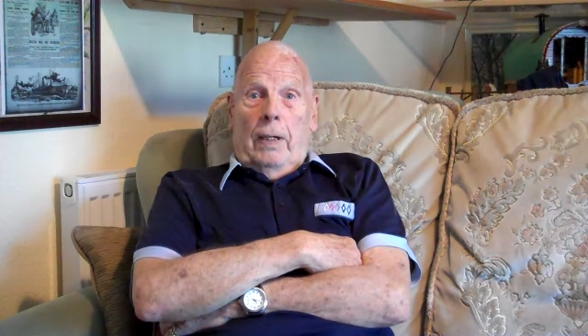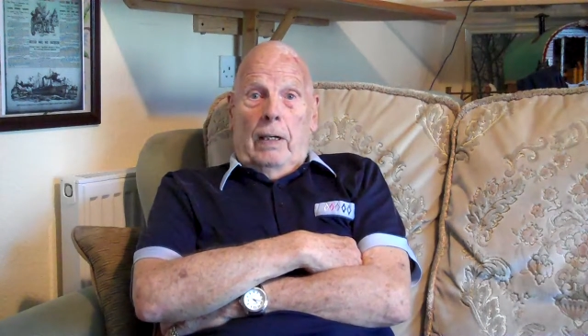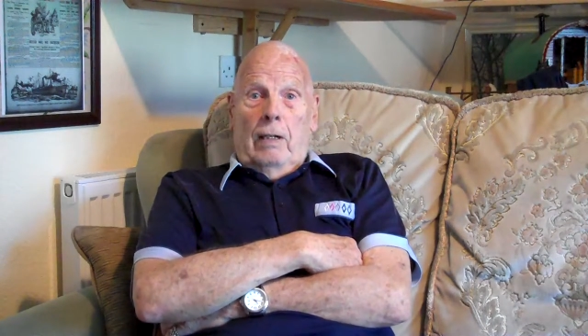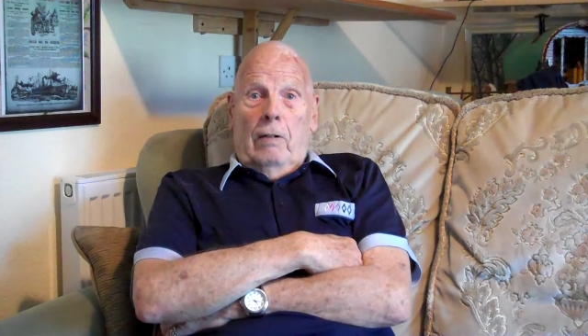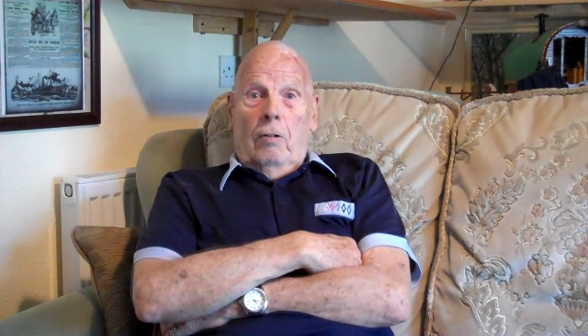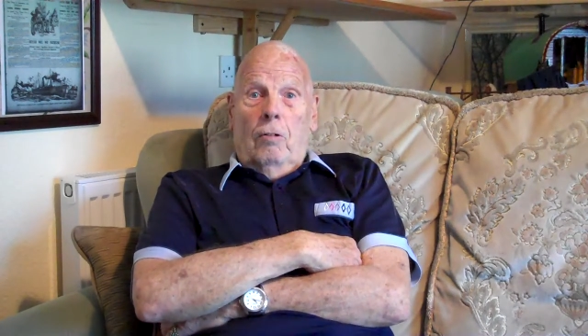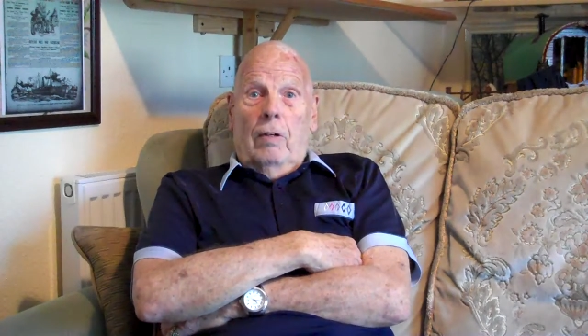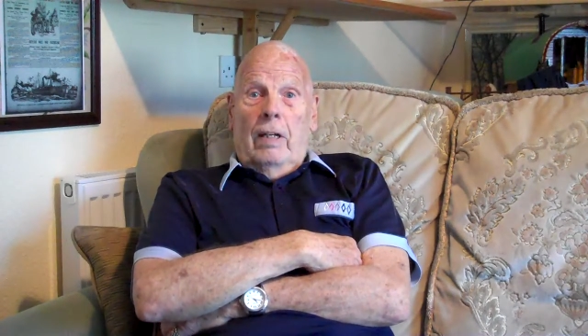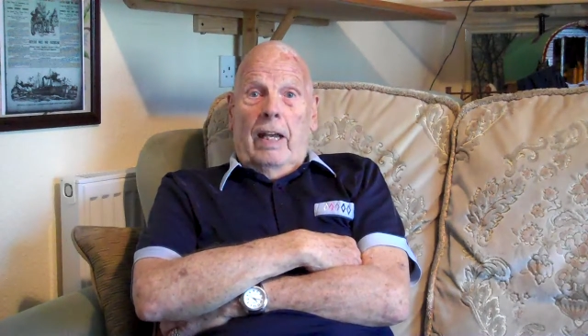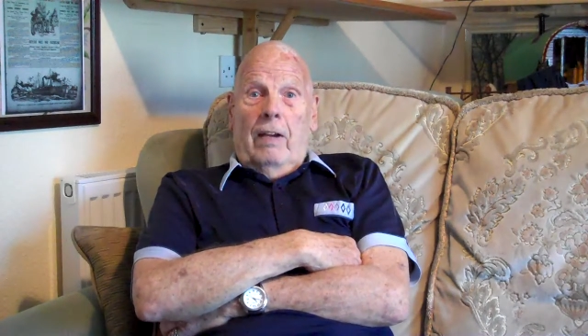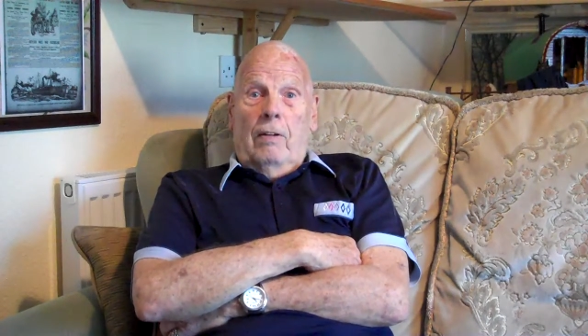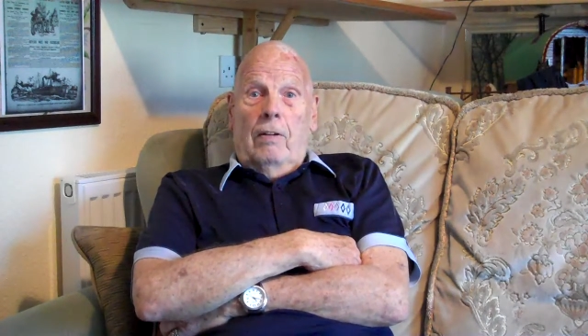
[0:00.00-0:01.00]
in
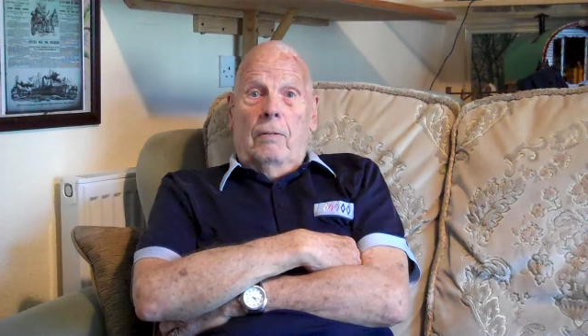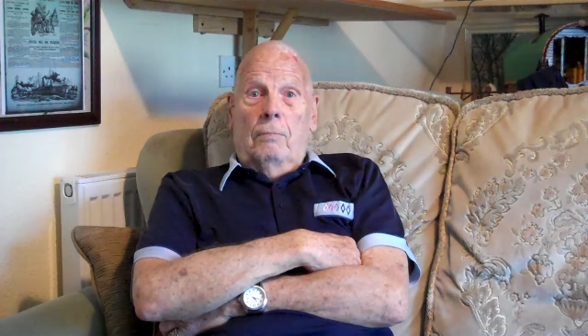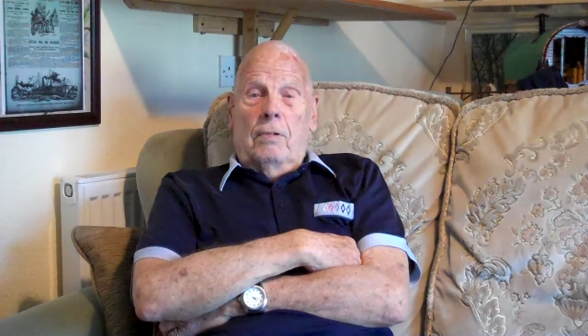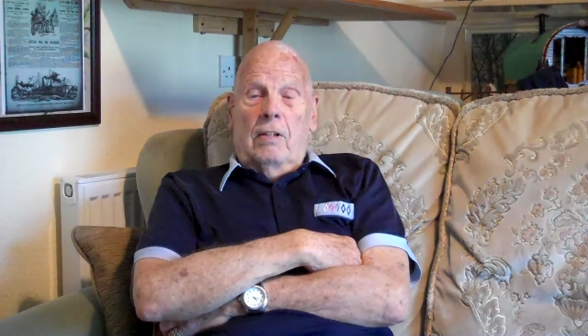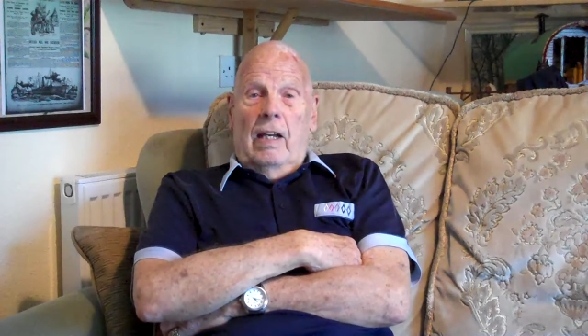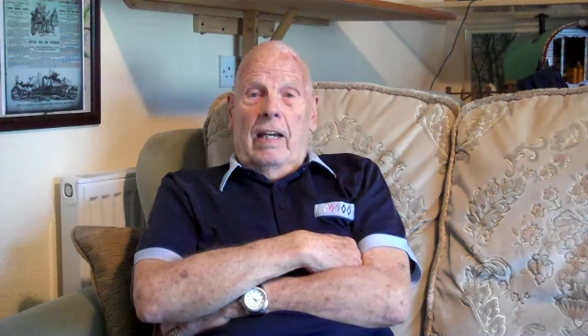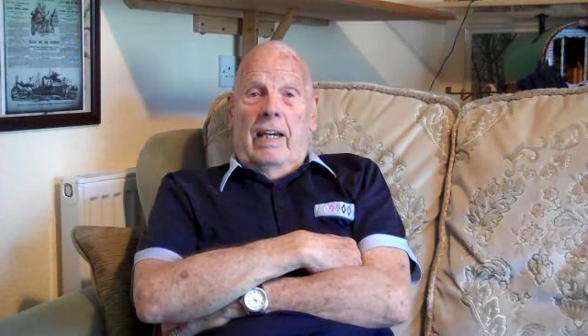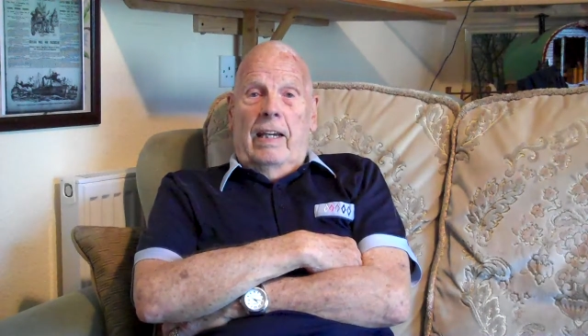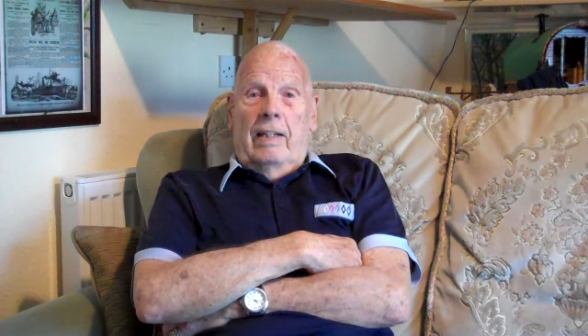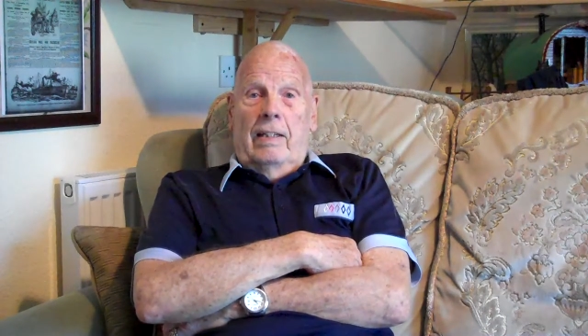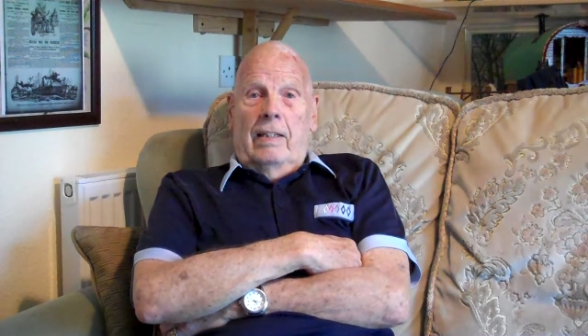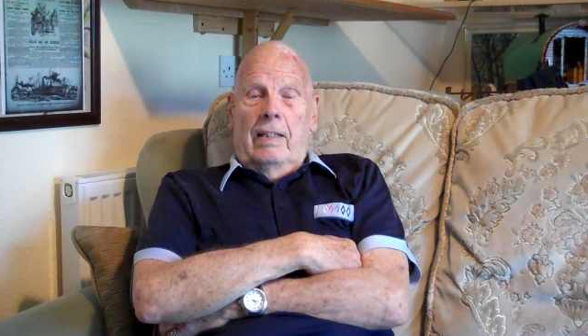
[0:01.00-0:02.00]
Legram's
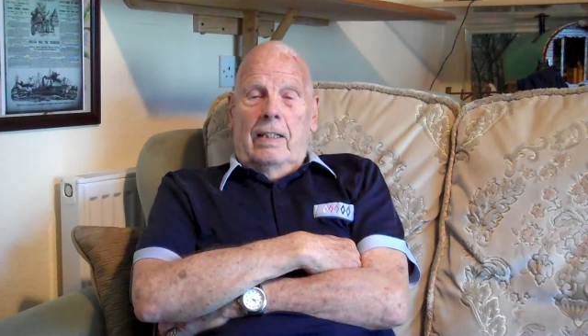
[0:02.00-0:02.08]
Lane,